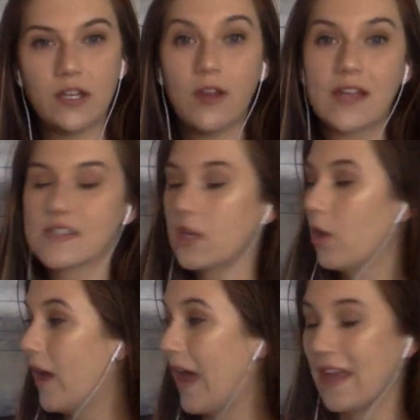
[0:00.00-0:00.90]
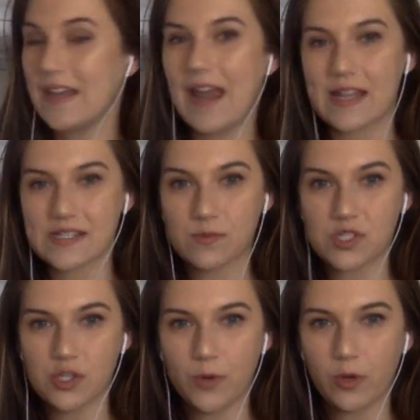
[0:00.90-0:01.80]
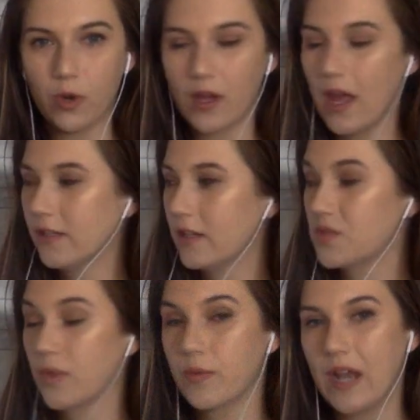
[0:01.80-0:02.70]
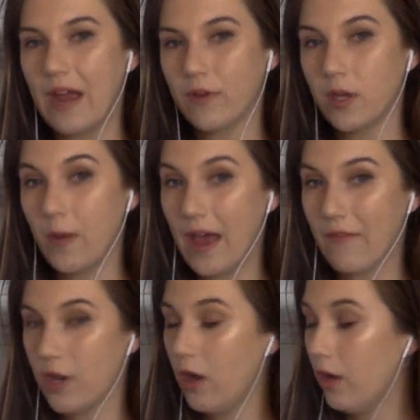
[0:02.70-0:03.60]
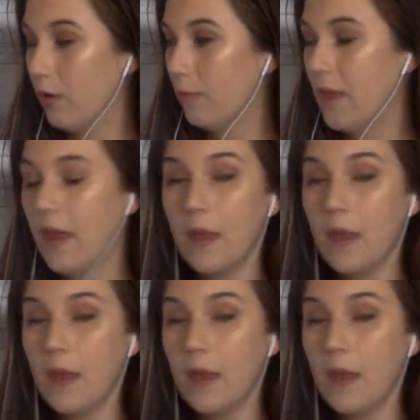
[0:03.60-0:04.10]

you guys can go ahead and add some super cool colors with whatever you have at home.